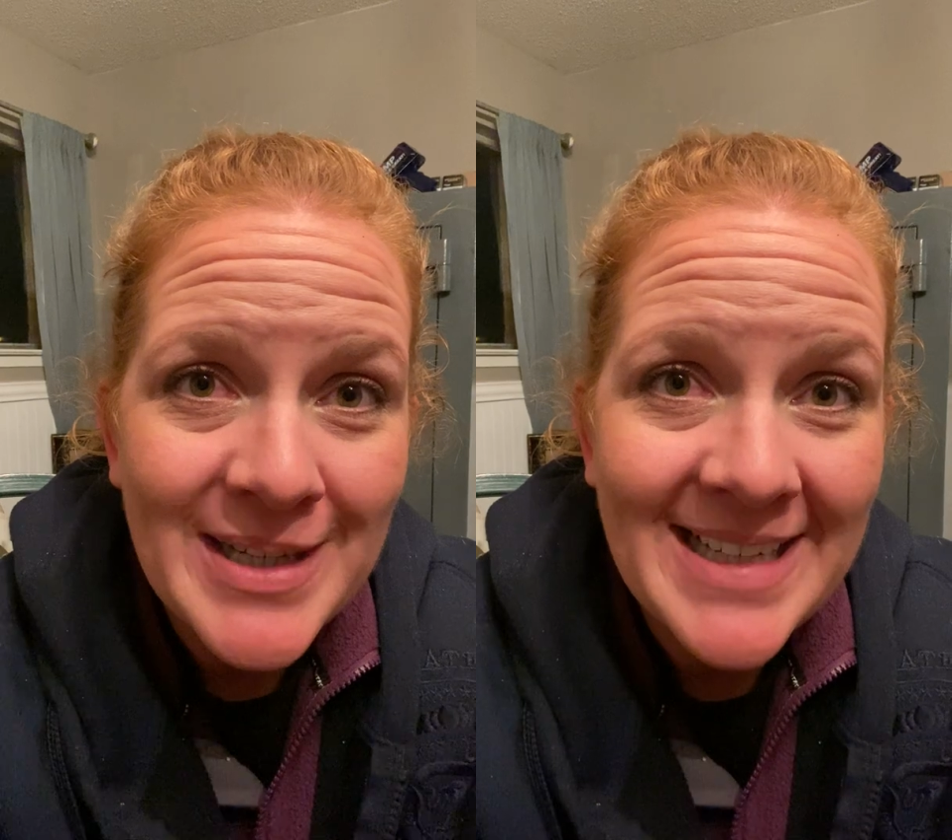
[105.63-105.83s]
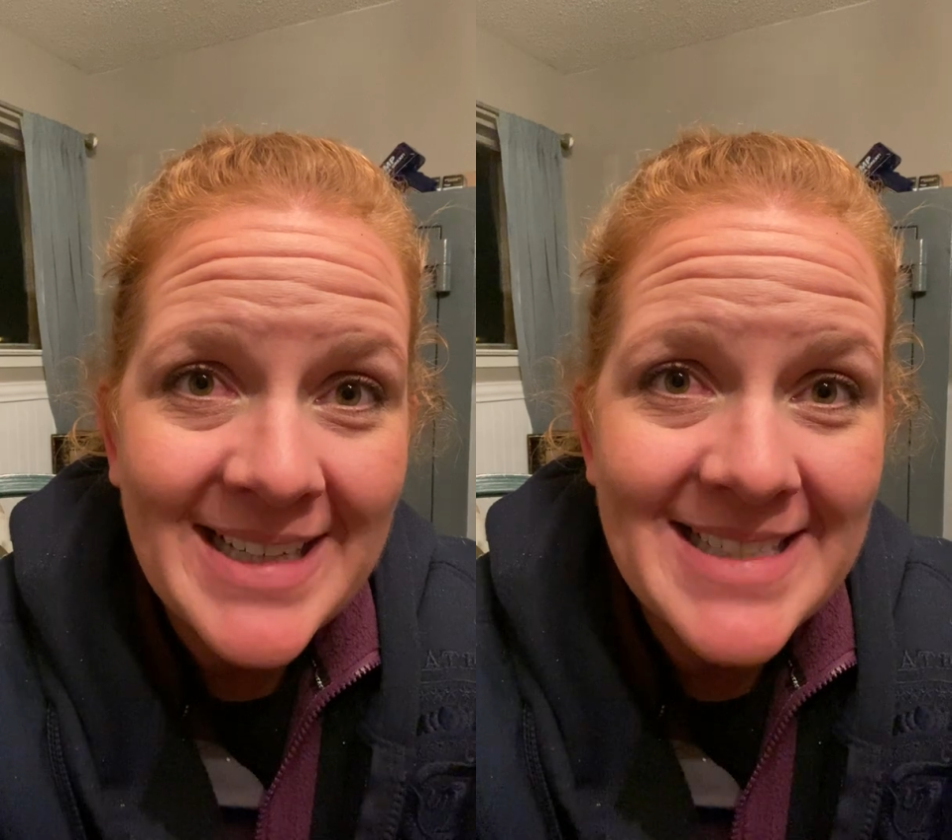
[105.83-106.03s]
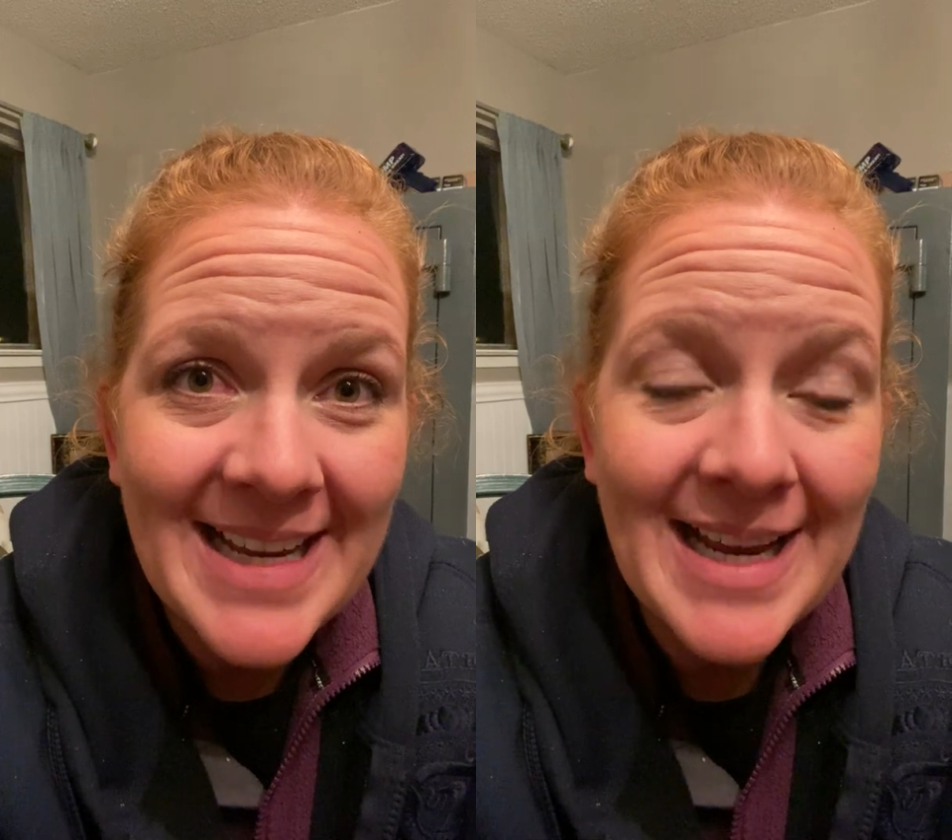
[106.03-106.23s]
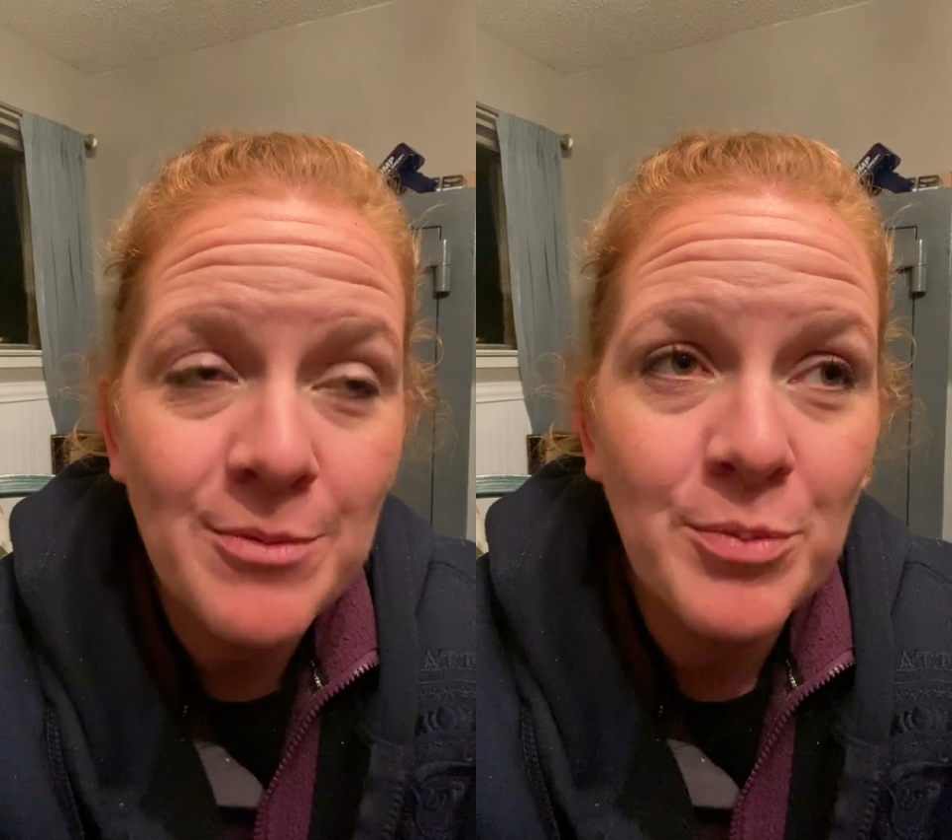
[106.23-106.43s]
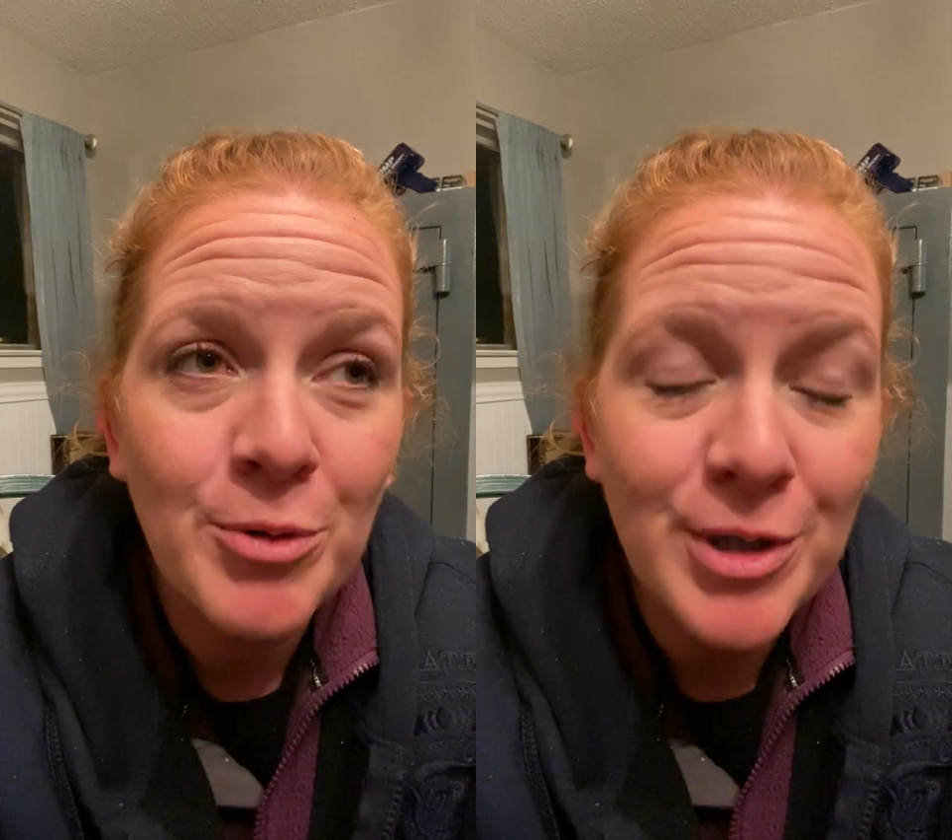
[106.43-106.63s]
it
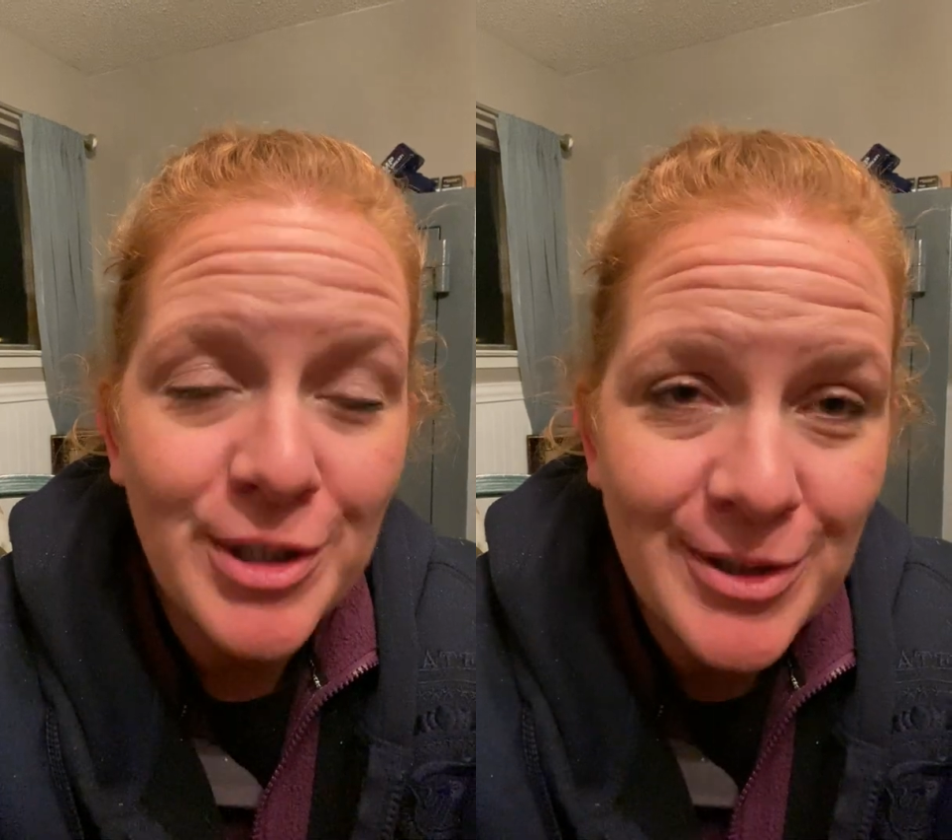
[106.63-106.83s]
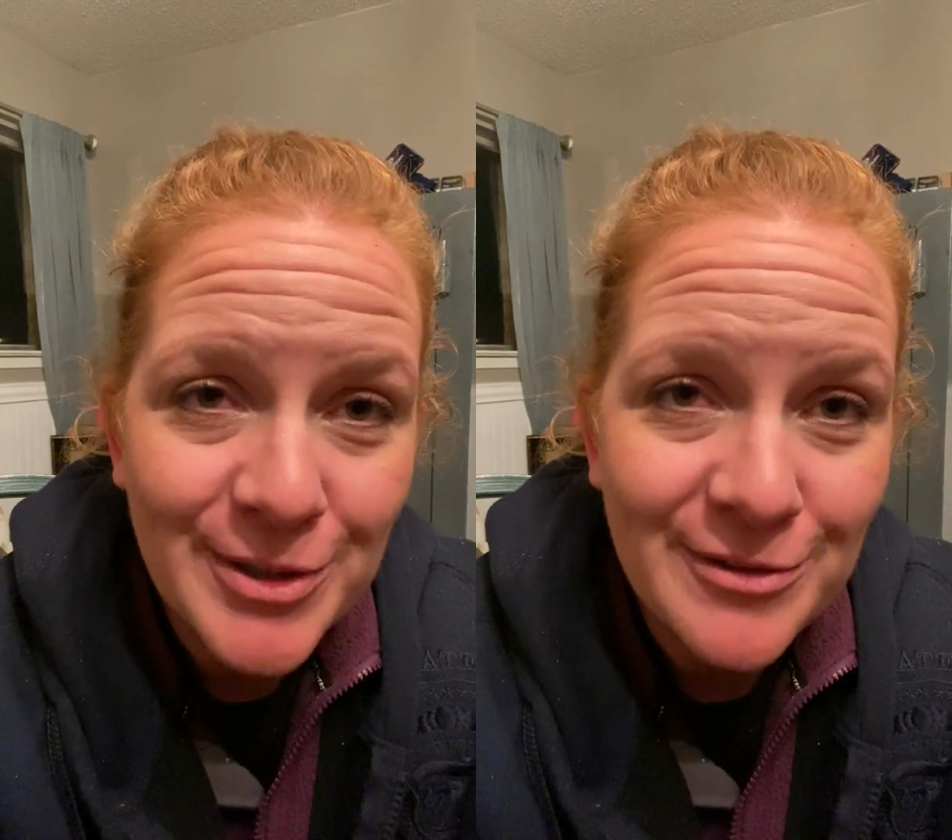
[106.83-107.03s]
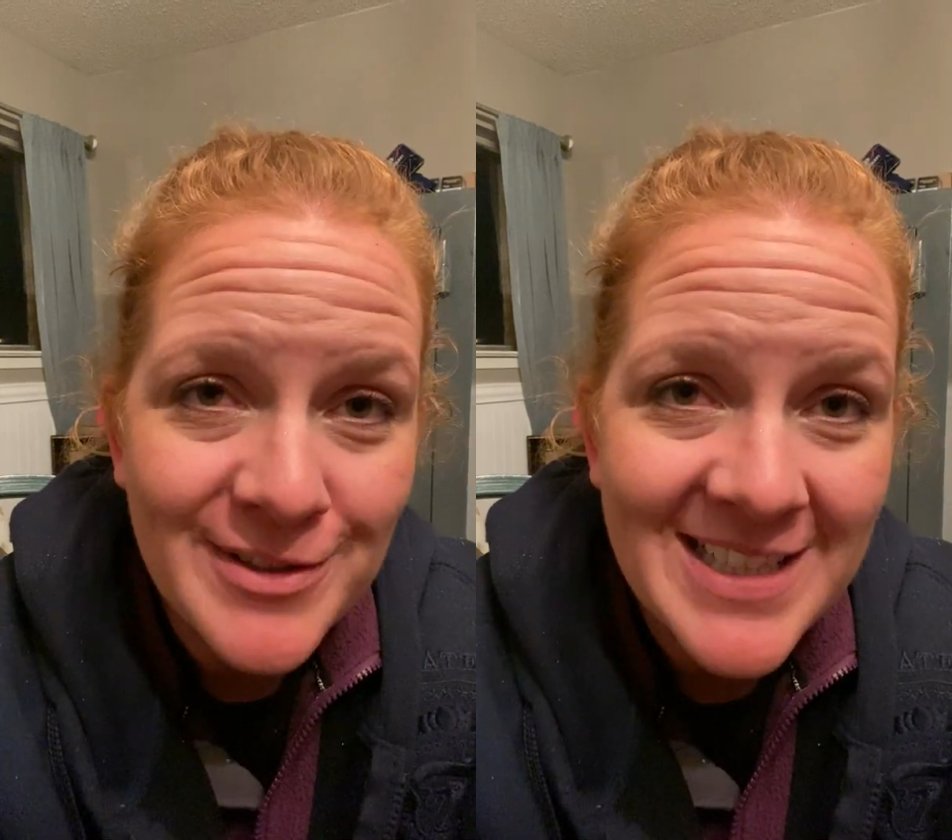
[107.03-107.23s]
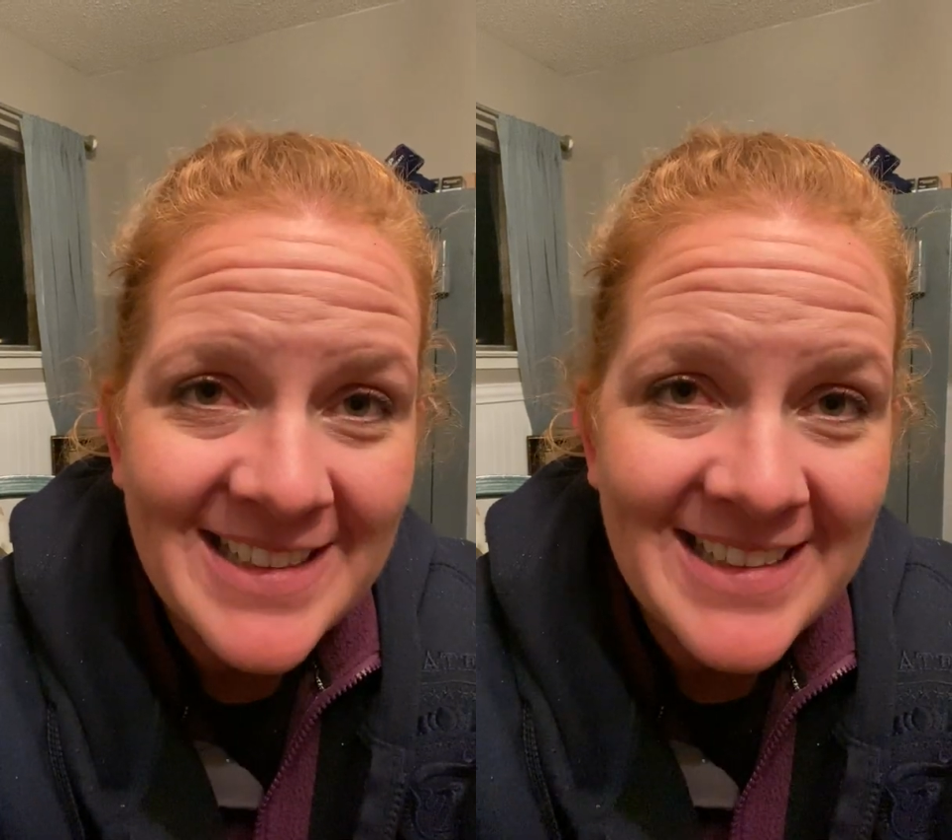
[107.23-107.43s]
and proved